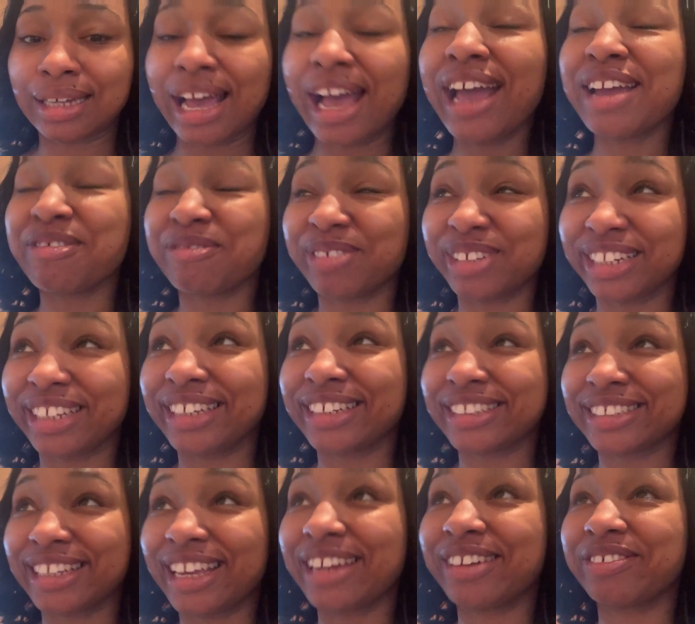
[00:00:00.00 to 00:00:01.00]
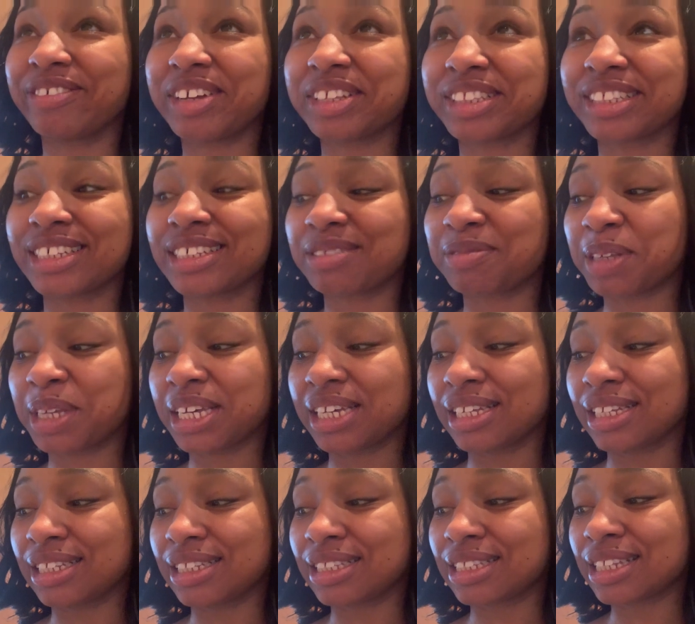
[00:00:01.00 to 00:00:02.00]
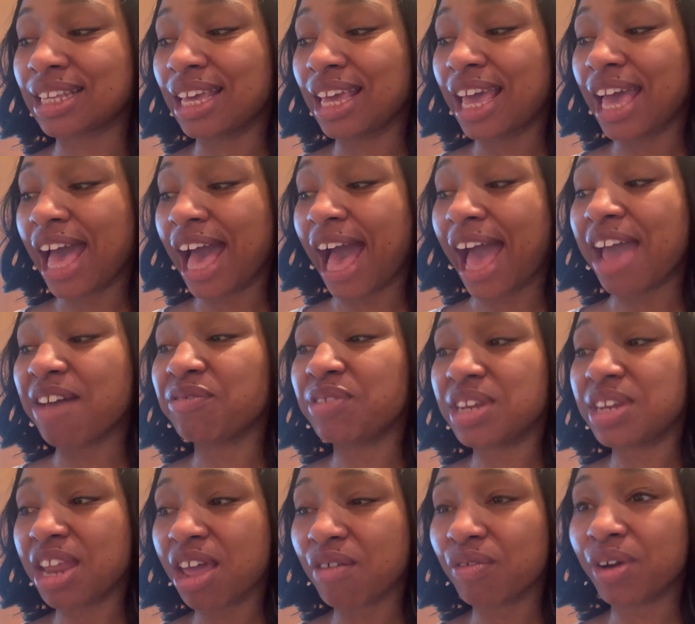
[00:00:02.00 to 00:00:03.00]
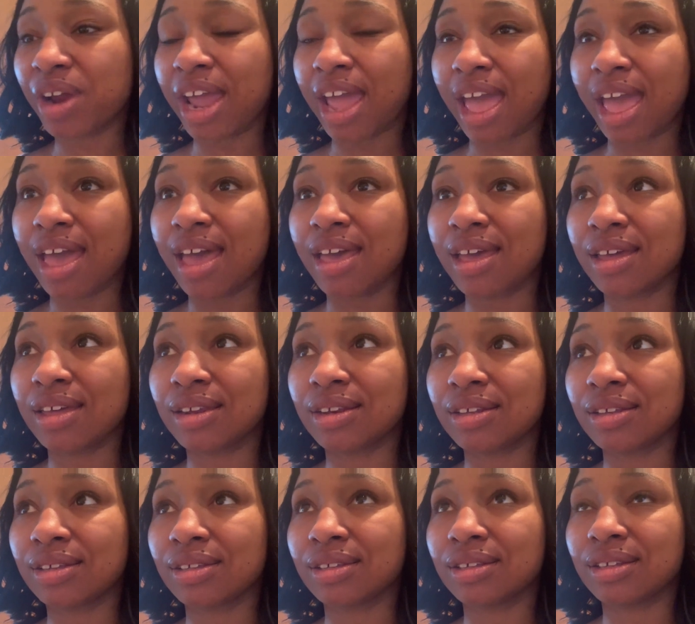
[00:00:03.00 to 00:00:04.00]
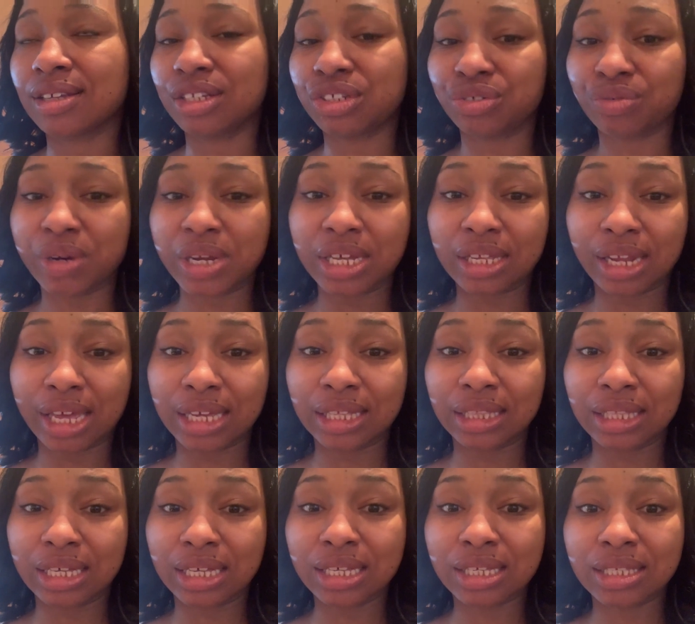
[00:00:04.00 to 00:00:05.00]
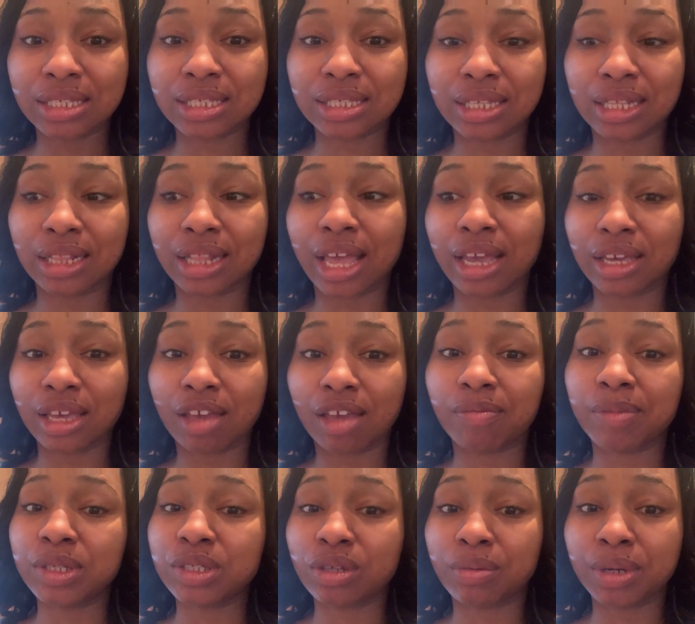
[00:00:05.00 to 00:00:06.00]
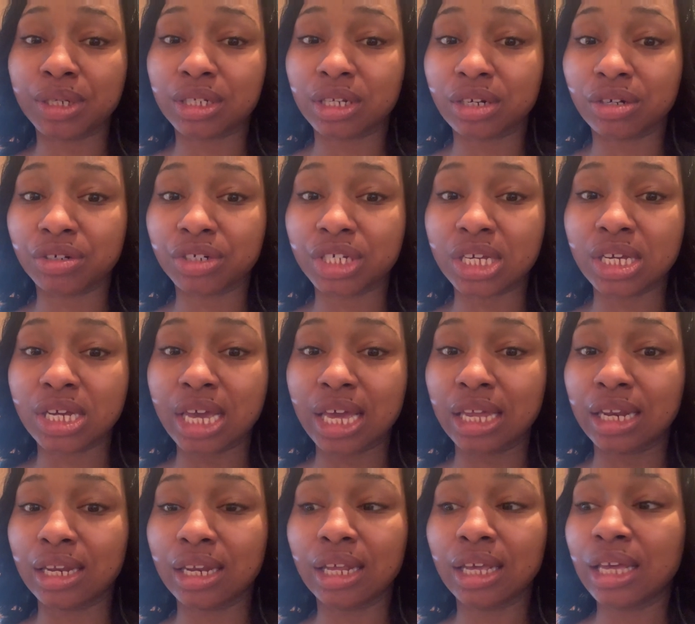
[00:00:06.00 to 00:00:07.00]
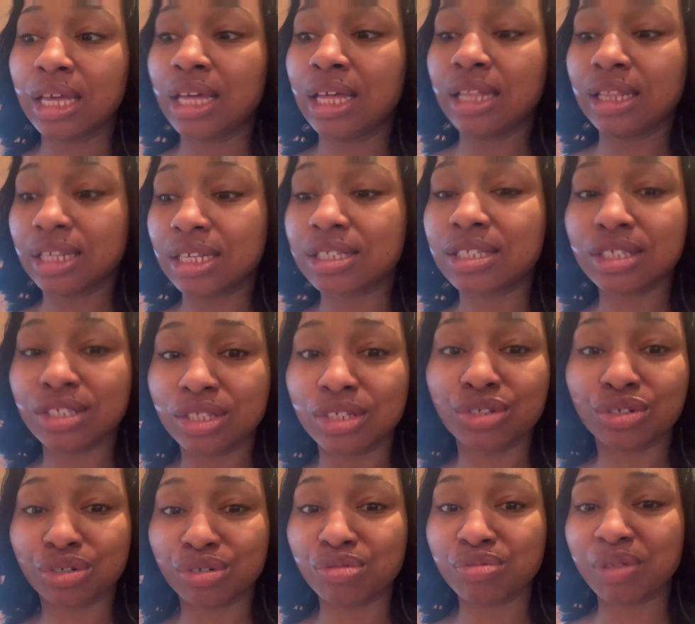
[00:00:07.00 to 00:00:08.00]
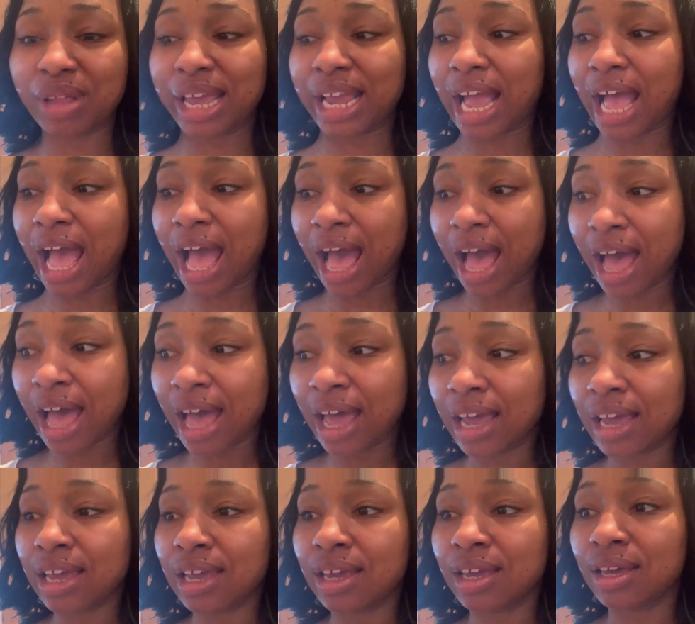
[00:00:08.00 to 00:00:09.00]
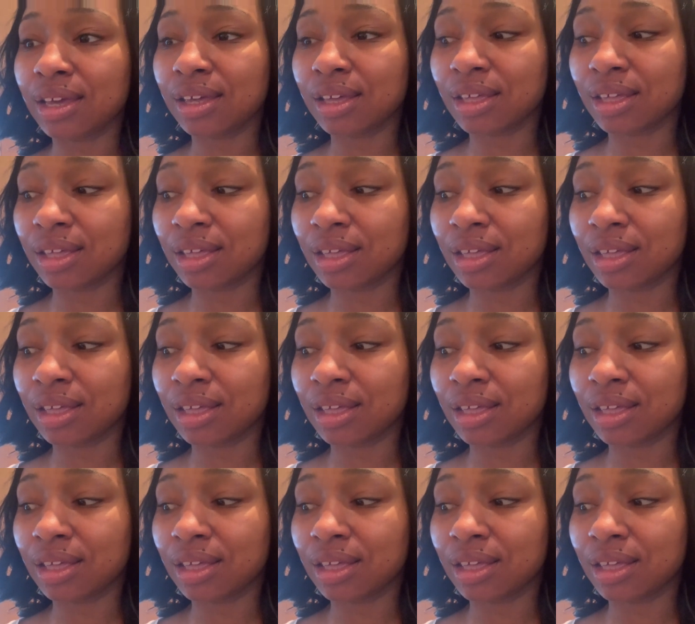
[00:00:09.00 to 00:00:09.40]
I am really excited about this because I've never had a drink like this that gave me so much energy. And this is the truth. Like I